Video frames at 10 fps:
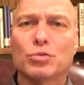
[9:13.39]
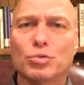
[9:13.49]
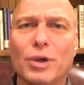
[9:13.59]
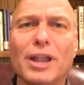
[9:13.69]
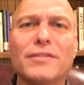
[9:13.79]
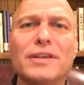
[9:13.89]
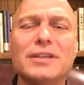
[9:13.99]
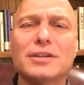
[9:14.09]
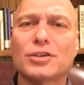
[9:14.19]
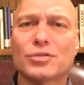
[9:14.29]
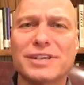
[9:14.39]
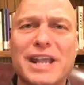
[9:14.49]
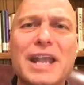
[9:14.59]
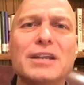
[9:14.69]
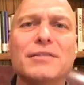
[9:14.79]
relevant,
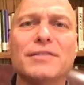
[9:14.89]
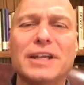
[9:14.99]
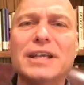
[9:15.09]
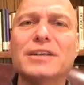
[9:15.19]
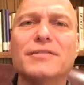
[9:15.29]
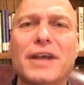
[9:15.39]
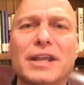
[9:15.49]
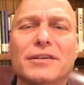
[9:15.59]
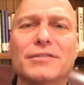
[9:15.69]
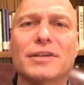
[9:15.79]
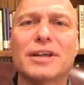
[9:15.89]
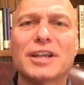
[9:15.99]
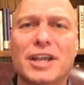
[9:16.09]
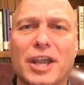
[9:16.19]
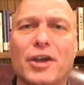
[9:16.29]
creative, innovative,
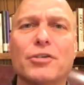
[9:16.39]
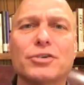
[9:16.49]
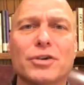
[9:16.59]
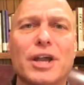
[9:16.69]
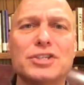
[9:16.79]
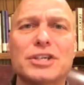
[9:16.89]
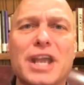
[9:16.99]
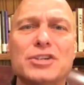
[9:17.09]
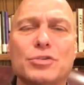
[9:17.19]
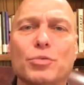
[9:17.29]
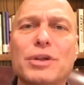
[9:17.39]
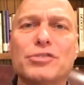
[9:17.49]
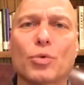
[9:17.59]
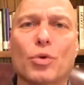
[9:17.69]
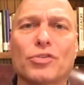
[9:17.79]
character education
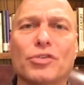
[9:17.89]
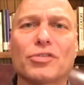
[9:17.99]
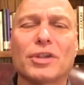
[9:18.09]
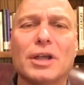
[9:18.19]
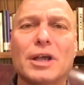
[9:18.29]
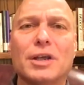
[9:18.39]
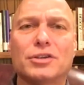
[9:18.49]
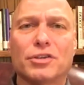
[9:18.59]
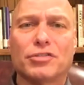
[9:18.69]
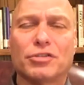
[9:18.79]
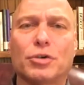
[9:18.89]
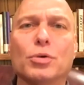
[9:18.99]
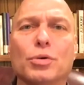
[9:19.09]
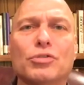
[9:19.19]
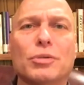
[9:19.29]
resources to
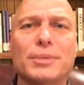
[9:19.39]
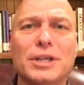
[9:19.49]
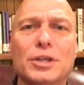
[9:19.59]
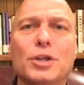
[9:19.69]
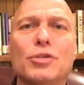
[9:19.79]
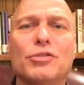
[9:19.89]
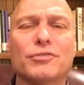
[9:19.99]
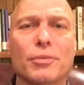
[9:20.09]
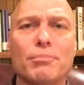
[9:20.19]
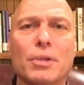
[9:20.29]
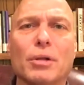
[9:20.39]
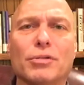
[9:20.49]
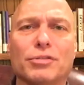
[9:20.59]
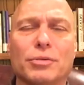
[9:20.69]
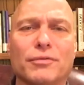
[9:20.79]
schools to be used for
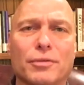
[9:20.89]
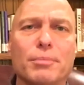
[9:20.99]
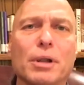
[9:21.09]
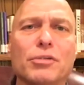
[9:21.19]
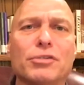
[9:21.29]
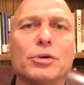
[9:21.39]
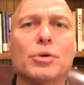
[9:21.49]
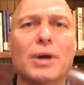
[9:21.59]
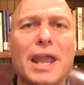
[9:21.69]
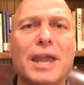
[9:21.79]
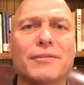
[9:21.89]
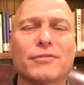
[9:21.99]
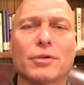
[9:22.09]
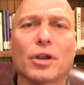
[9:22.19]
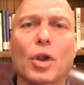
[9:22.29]
middle school
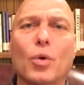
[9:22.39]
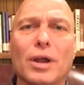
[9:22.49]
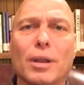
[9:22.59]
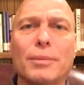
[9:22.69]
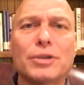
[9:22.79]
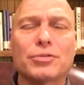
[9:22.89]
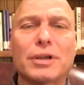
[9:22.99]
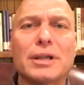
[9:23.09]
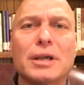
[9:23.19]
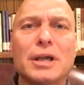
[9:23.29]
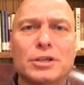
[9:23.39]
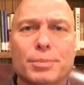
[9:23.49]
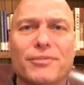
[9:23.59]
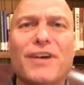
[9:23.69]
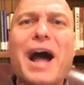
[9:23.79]
and for lower elementary,
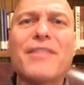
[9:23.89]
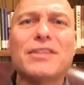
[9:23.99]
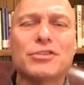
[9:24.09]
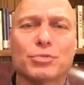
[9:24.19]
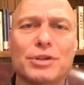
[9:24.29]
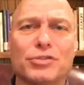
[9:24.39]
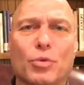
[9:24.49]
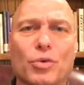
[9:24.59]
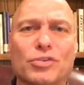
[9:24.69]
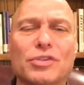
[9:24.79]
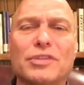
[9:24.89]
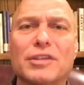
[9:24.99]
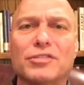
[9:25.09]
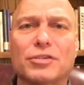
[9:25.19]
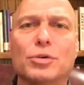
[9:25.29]
to provide these resources
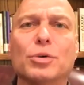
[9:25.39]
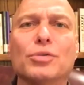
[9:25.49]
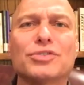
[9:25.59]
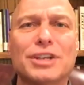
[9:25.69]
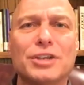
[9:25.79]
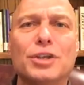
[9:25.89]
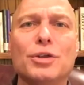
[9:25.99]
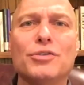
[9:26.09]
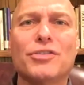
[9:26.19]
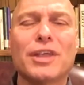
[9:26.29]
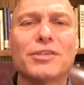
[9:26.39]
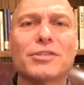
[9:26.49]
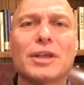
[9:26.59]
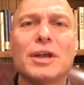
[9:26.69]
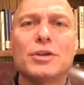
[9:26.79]
that schools can use
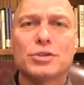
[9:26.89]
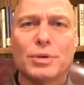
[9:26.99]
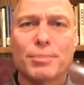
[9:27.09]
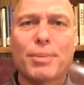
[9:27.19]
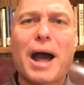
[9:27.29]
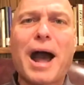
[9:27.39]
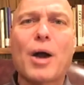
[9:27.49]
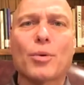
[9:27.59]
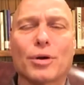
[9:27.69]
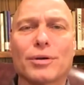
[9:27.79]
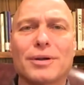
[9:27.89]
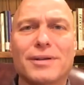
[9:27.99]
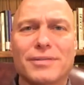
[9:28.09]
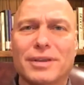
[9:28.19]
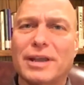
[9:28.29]
this to empower
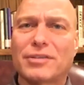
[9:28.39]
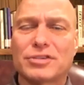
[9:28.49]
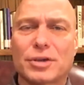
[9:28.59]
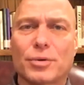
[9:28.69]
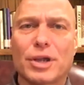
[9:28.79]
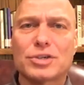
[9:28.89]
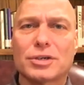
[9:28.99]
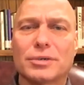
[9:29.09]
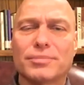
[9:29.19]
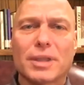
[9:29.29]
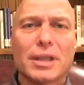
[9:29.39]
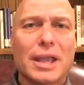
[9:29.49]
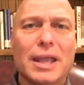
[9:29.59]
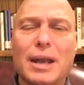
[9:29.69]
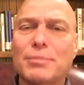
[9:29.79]
the next generation.
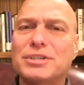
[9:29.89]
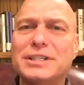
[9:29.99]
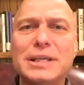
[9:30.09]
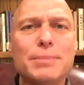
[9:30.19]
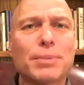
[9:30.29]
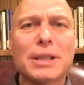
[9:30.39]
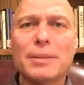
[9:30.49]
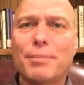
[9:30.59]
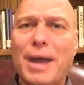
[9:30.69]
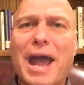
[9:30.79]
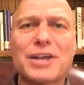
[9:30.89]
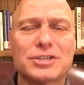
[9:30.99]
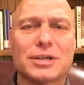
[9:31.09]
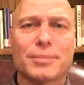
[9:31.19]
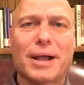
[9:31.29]
And I'm deeply
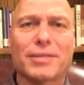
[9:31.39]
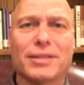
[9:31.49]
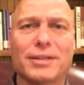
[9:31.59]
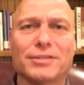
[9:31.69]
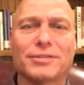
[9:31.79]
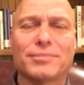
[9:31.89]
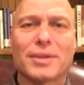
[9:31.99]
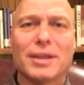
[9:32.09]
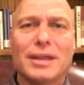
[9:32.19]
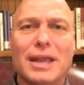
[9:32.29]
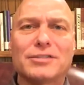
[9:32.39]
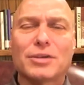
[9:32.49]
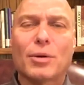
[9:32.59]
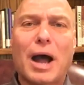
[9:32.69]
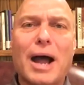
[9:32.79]
passionate about this. And
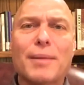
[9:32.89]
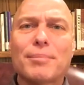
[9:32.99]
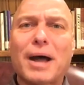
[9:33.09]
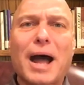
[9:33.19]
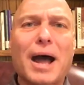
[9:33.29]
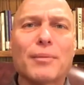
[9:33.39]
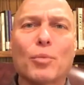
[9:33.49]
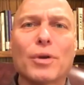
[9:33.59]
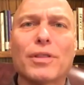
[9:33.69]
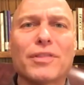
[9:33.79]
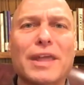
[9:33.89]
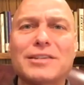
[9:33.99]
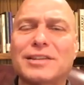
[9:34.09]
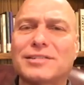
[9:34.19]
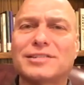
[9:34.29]
so one of the
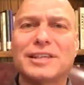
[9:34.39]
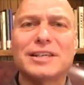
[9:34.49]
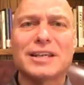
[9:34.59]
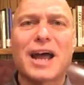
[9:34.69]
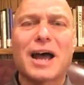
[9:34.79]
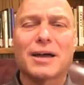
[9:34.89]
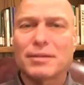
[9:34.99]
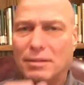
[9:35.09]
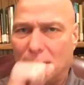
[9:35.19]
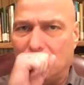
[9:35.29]
things that Cindy and I